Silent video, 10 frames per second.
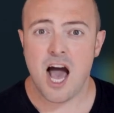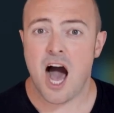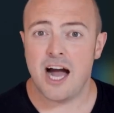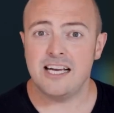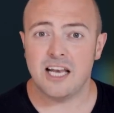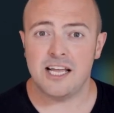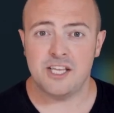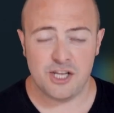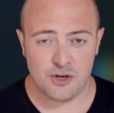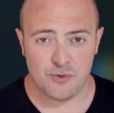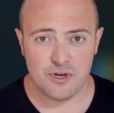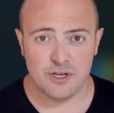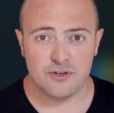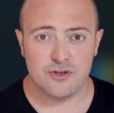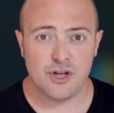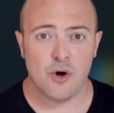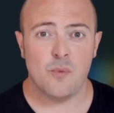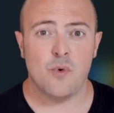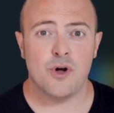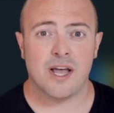I'd like you to go and
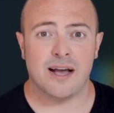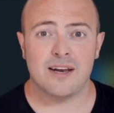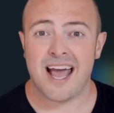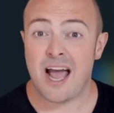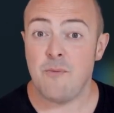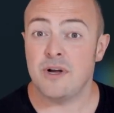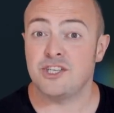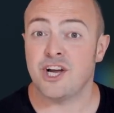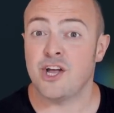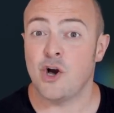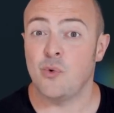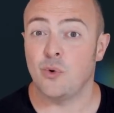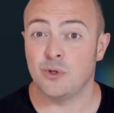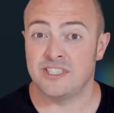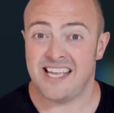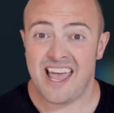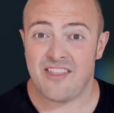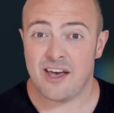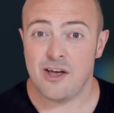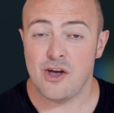work out how much I owe
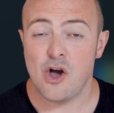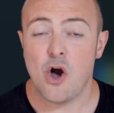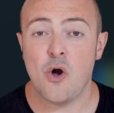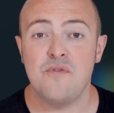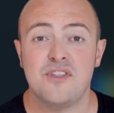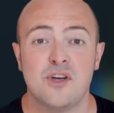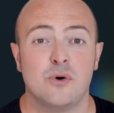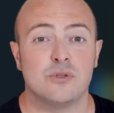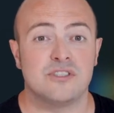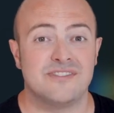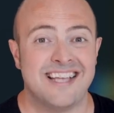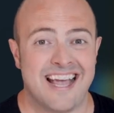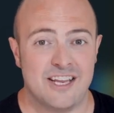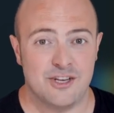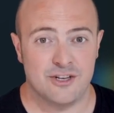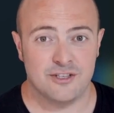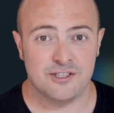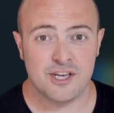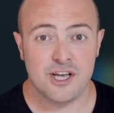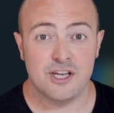altogether over the course of 10 years
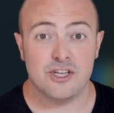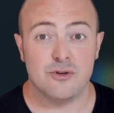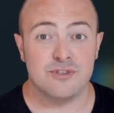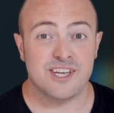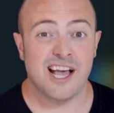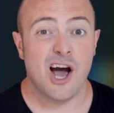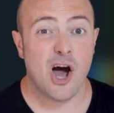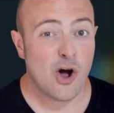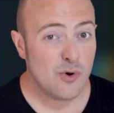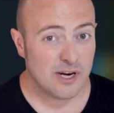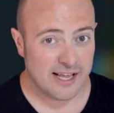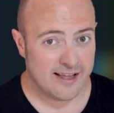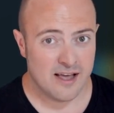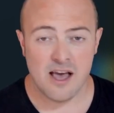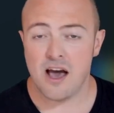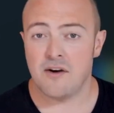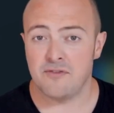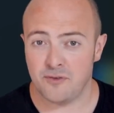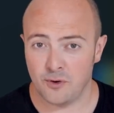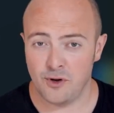using only a
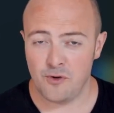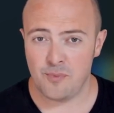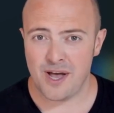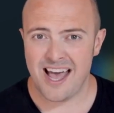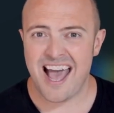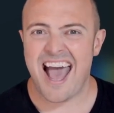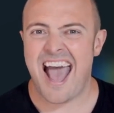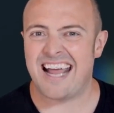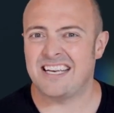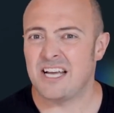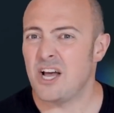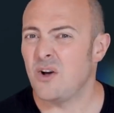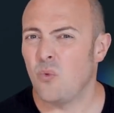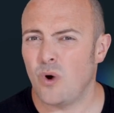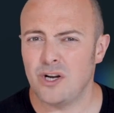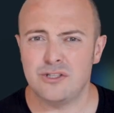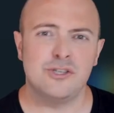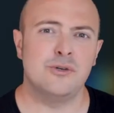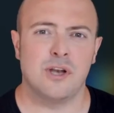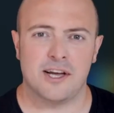for loop and one or
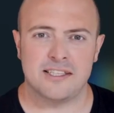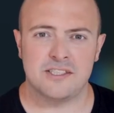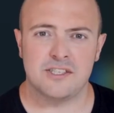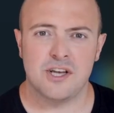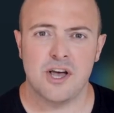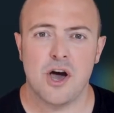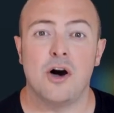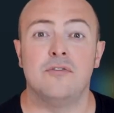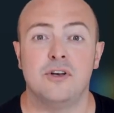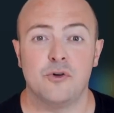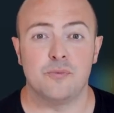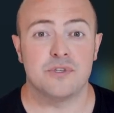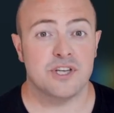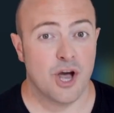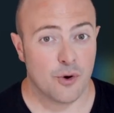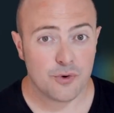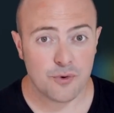two lines of looped code.